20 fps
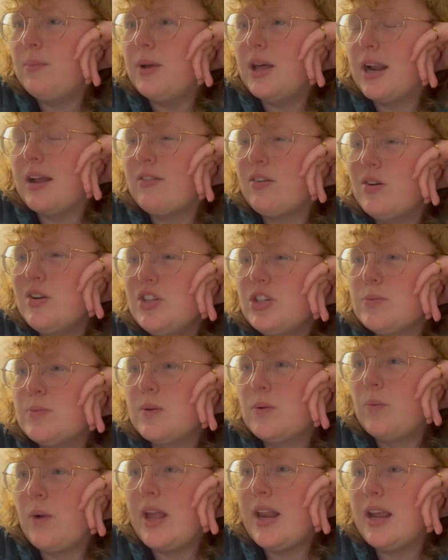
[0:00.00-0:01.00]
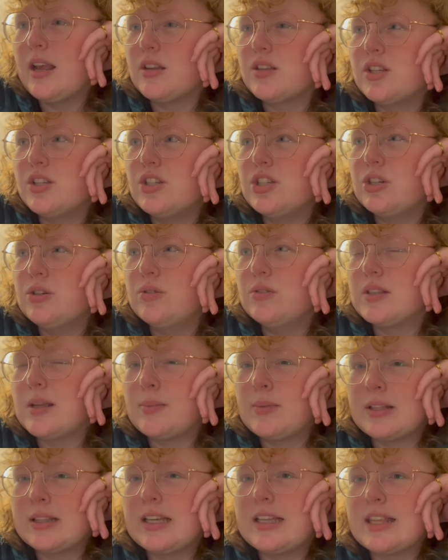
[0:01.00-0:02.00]
and I've always just been waiting to do
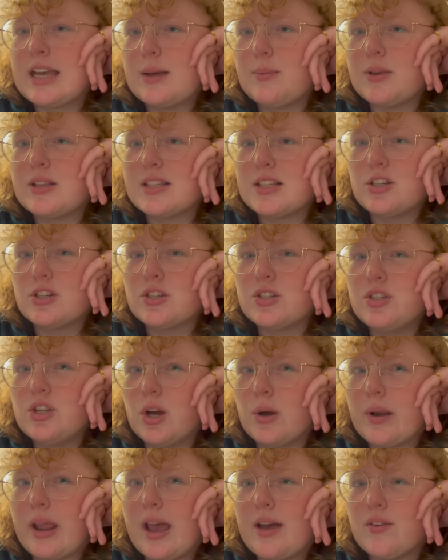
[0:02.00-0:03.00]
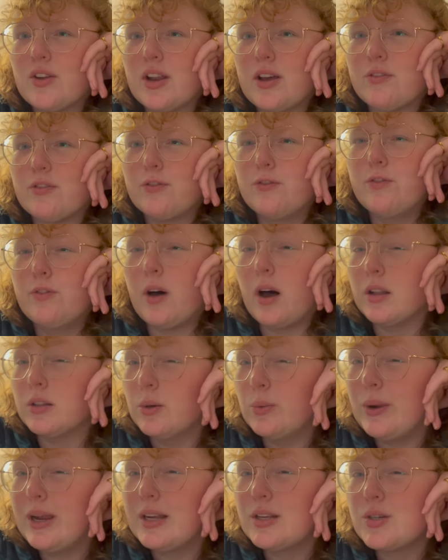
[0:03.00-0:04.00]
something like that because I just don't have enough
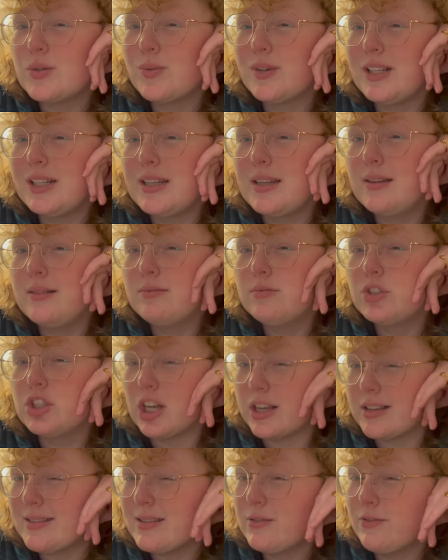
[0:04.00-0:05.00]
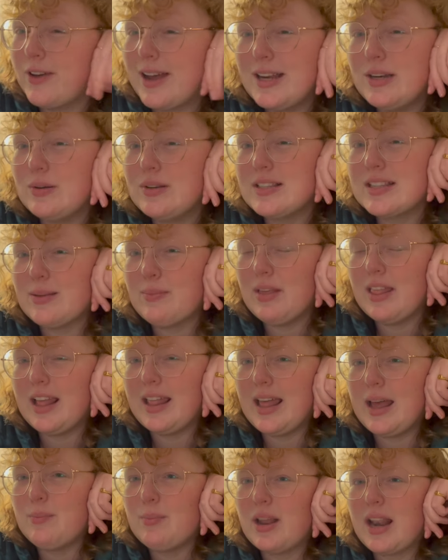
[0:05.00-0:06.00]
following to really justify doing something like
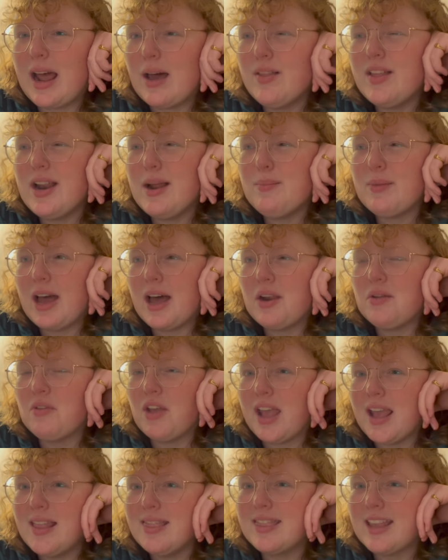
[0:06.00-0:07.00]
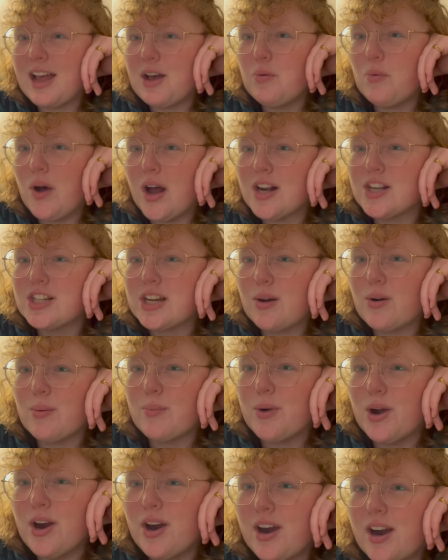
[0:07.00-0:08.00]
that but now that I'm kind of hit that watch hour
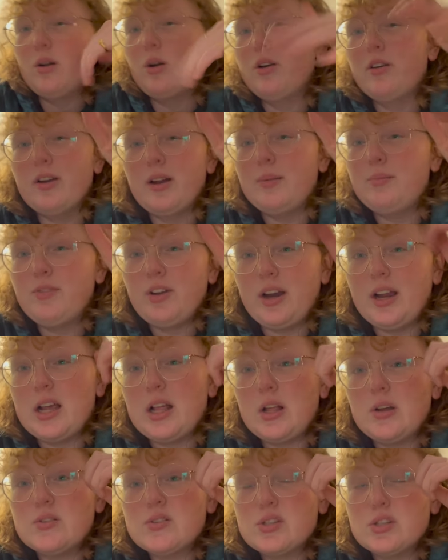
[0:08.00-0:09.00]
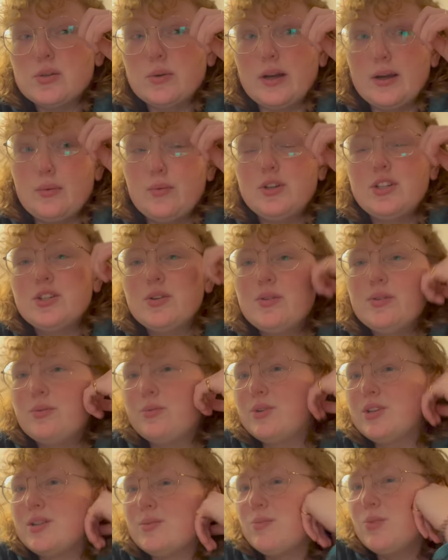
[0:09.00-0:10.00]
mark I'm very close to it would you
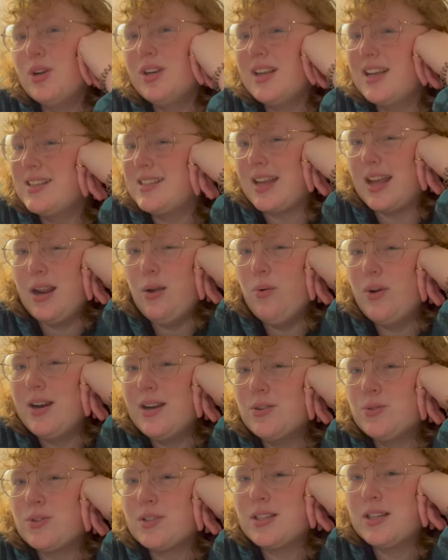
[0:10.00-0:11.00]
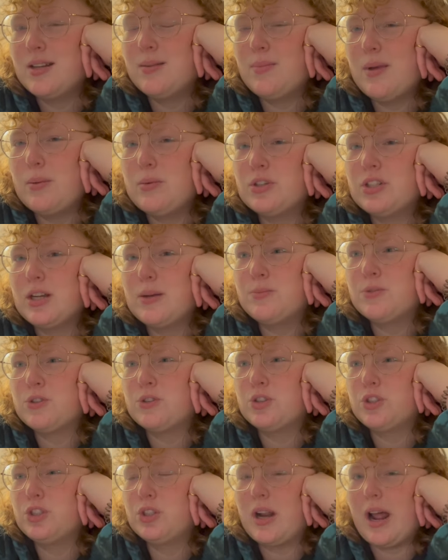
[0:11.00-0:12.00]
would would is anyone interested in memberships
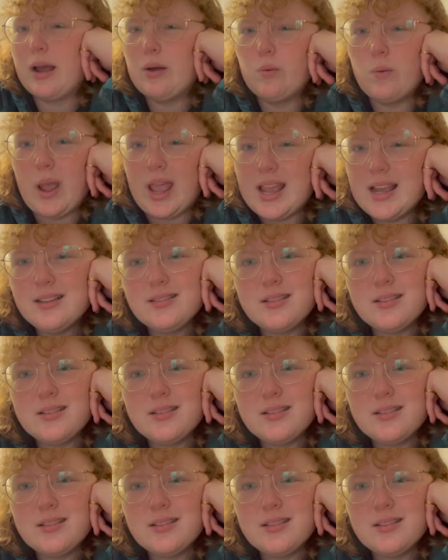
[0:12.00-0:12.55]
should I wait